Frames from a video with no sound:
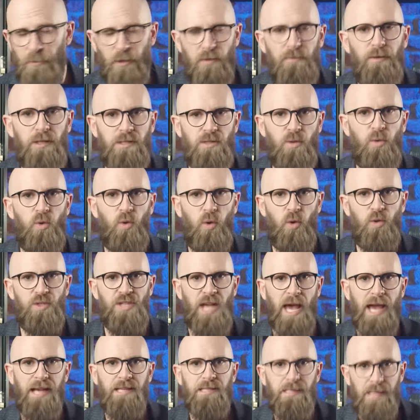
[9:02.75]
prefrontal
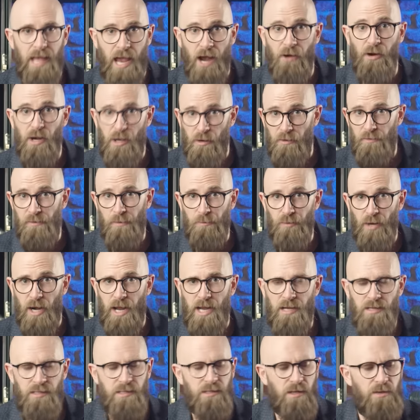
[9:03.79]
cortex, the area of the
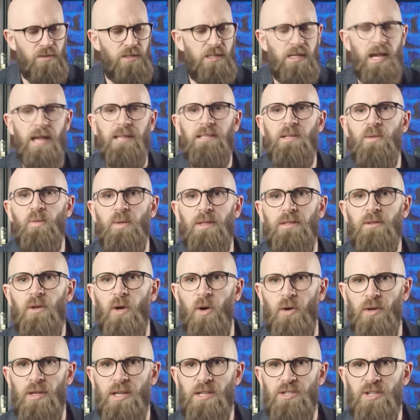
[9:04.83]
brain associated with
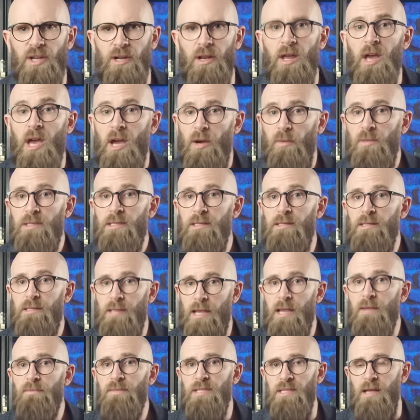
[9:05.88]
cognition, was the
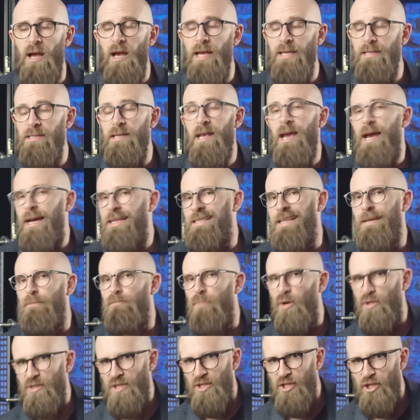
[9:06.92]
same size as in
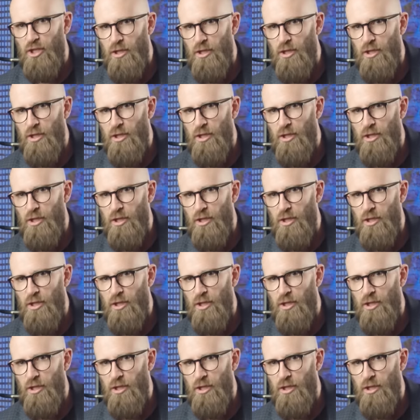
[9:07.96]
modern